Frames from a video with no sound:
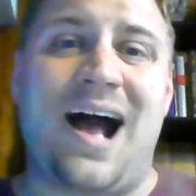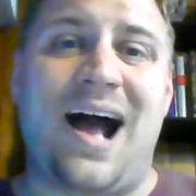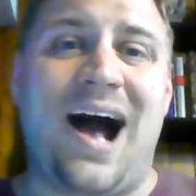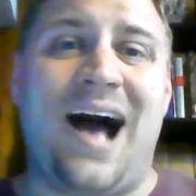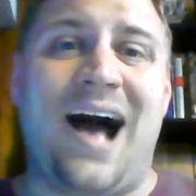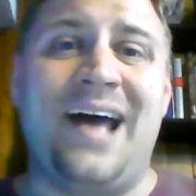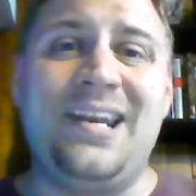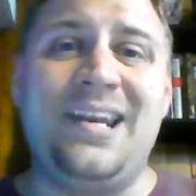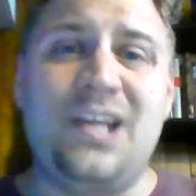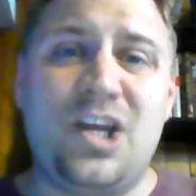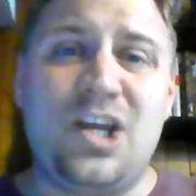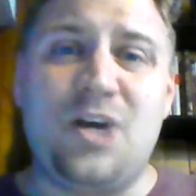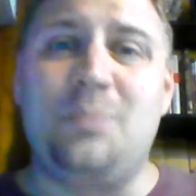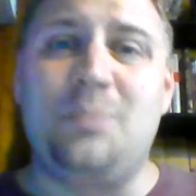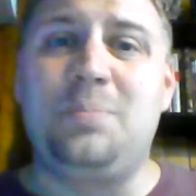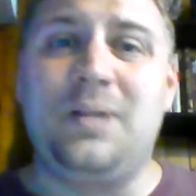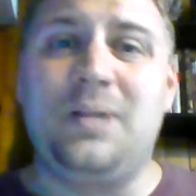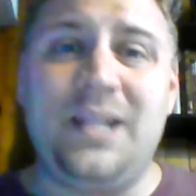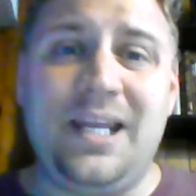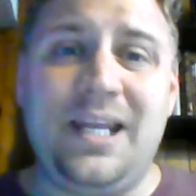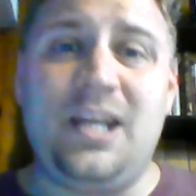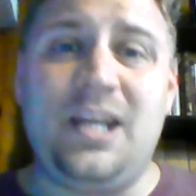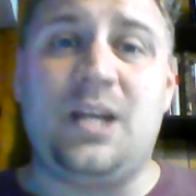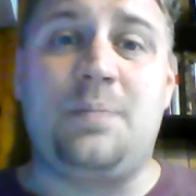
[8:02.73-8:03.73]

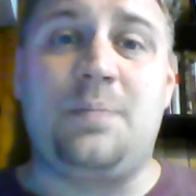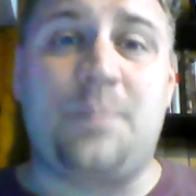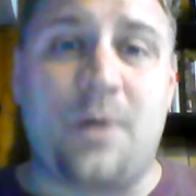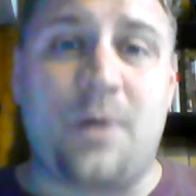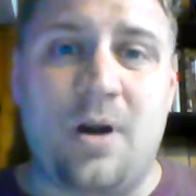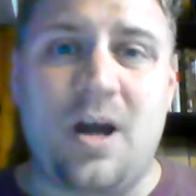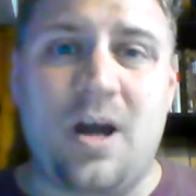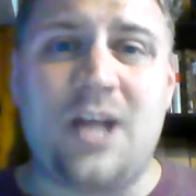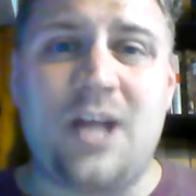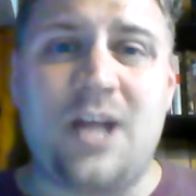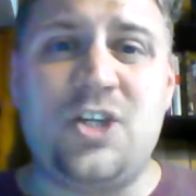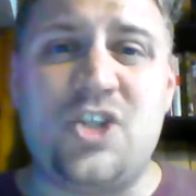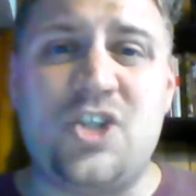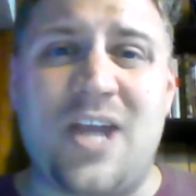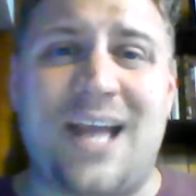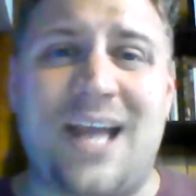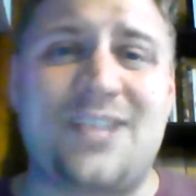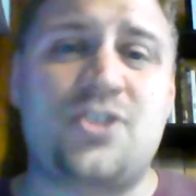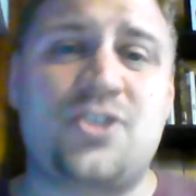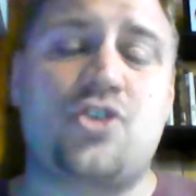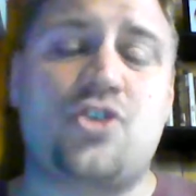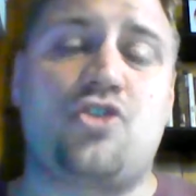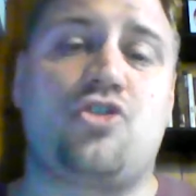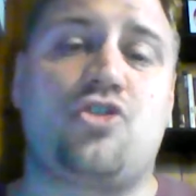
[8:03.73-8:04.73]
uncompleted
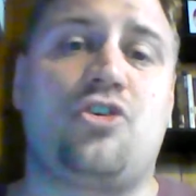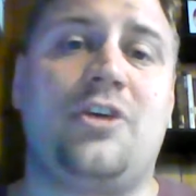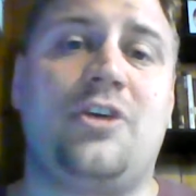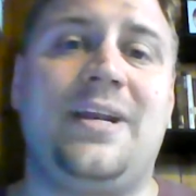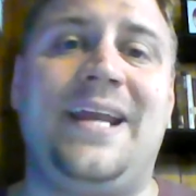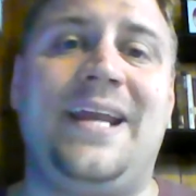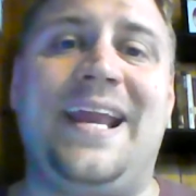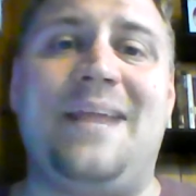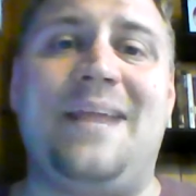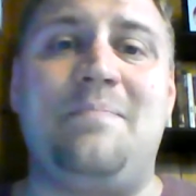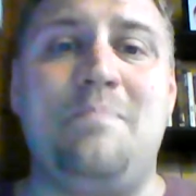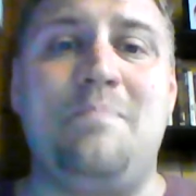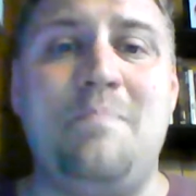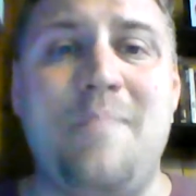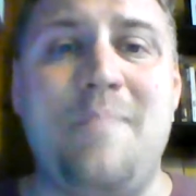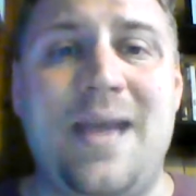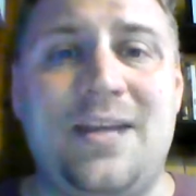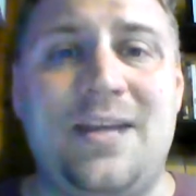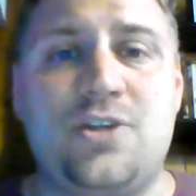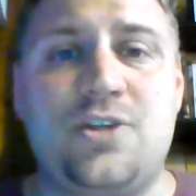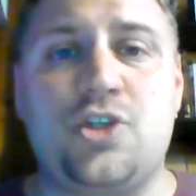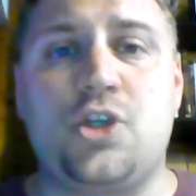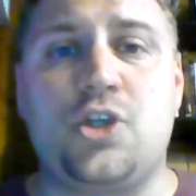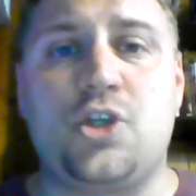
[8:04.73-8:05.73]
projects create
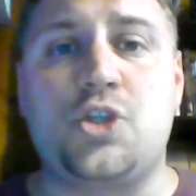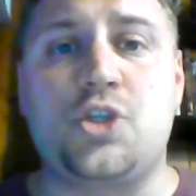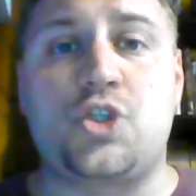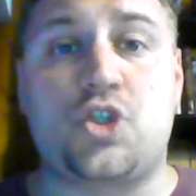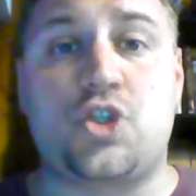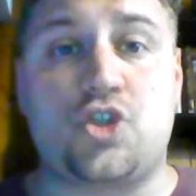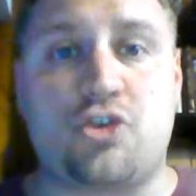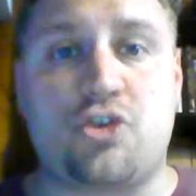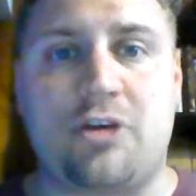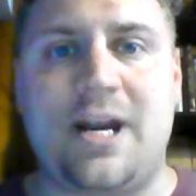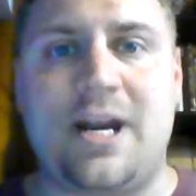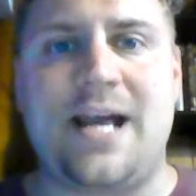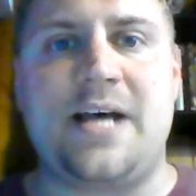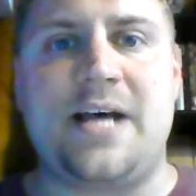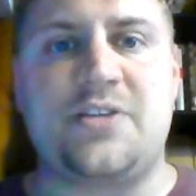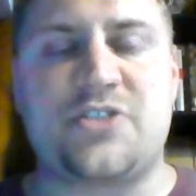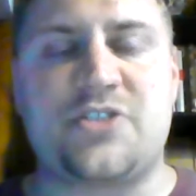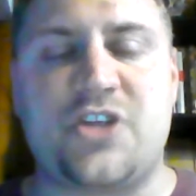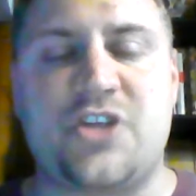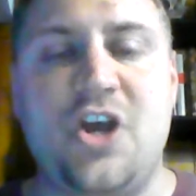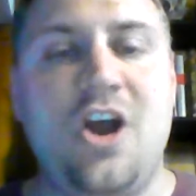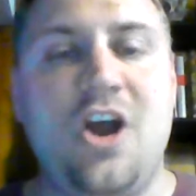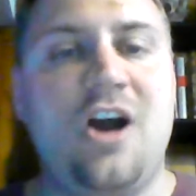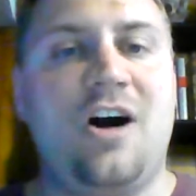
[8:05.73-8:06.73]
mental
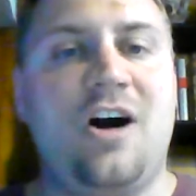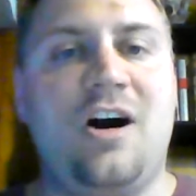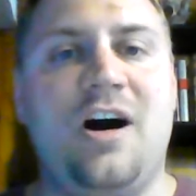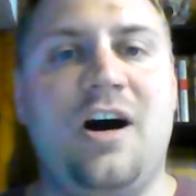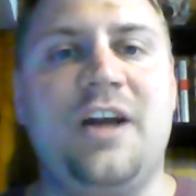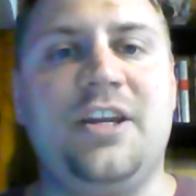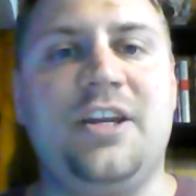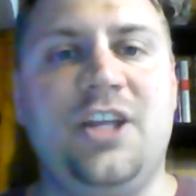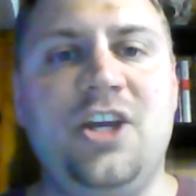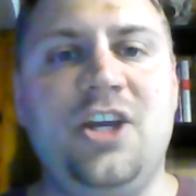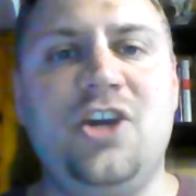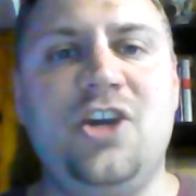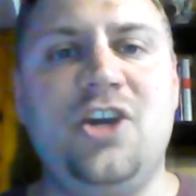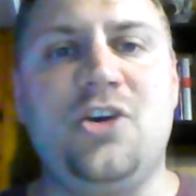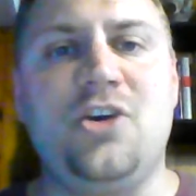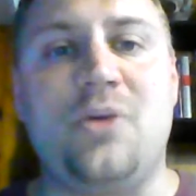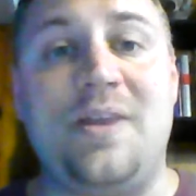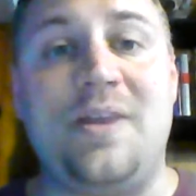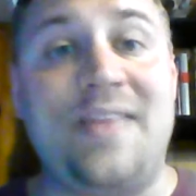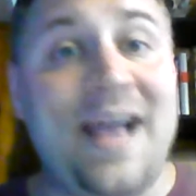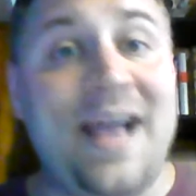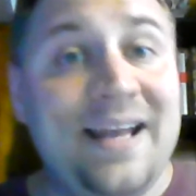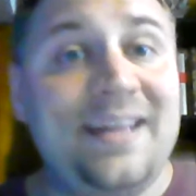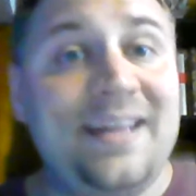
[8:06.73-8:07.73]
stress on you,
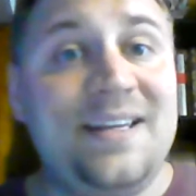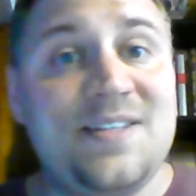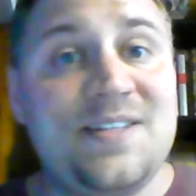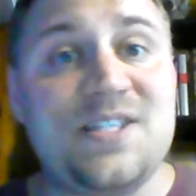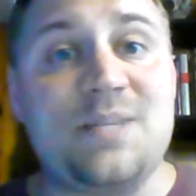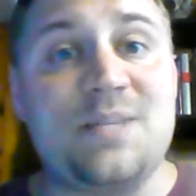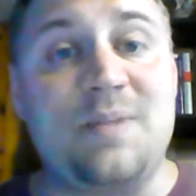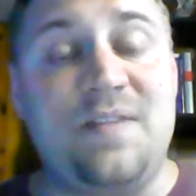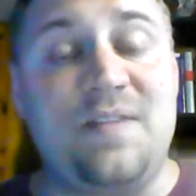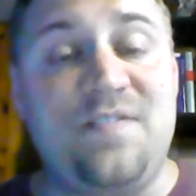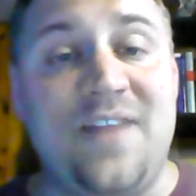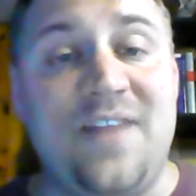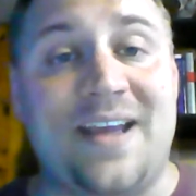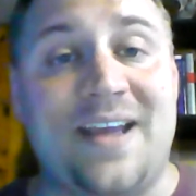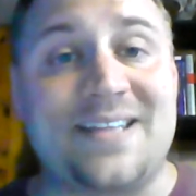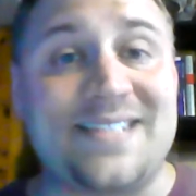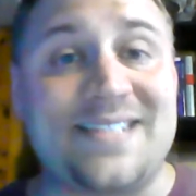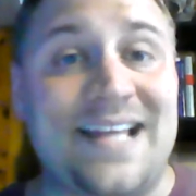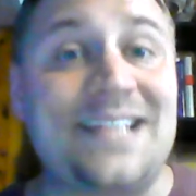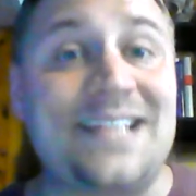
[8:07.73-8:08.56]
and that needs to be fixed.